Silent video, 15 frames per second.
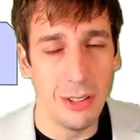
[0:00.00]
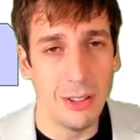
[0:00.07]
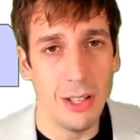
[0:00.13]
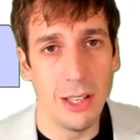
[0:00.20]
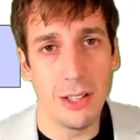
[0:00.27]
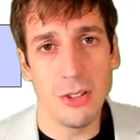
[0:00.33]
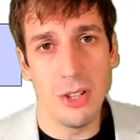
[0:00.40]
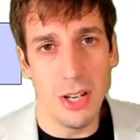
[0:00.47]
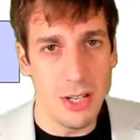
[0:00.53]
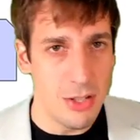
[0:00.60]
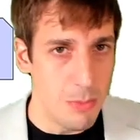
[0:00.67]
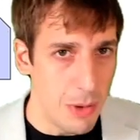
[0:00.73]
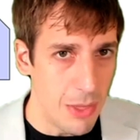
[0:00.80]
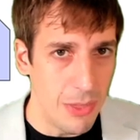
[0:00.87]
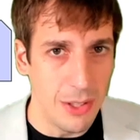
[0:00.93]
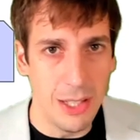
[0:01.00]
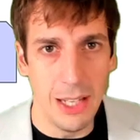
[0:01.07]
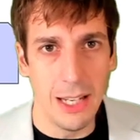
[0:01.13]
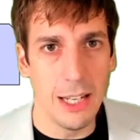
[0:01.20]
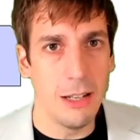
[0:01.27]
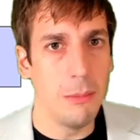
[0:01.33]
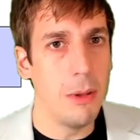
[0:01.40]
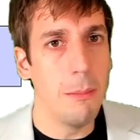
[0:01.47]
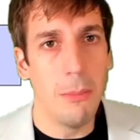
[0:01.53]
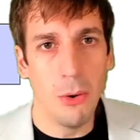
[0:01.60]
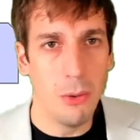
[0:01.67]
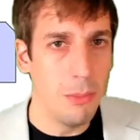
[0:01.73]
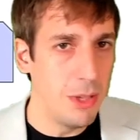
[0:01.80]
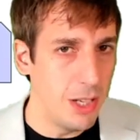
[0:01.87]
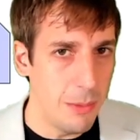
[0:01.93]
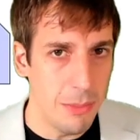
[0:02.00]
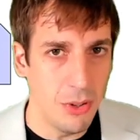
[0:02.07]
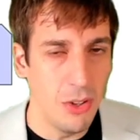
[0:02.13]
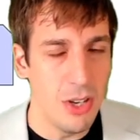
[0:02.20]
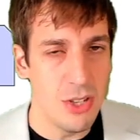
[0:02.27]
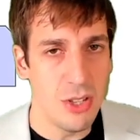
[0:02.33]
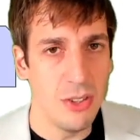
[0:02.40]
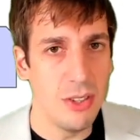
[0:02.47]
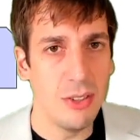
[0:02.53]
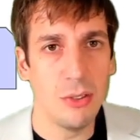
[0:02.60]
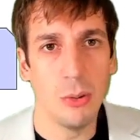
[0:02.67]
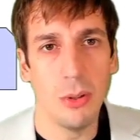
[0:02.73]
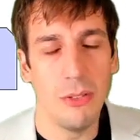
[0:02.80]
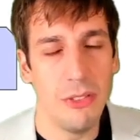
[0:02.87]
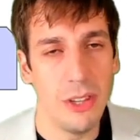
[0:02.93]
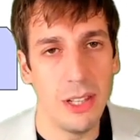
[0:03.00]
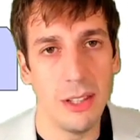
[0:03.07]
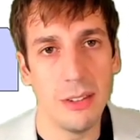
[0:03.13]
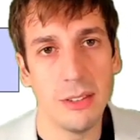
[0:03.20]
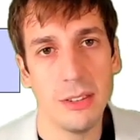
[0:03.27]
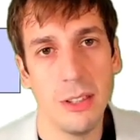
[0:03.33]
like change method name, import manipulation, these sort of things,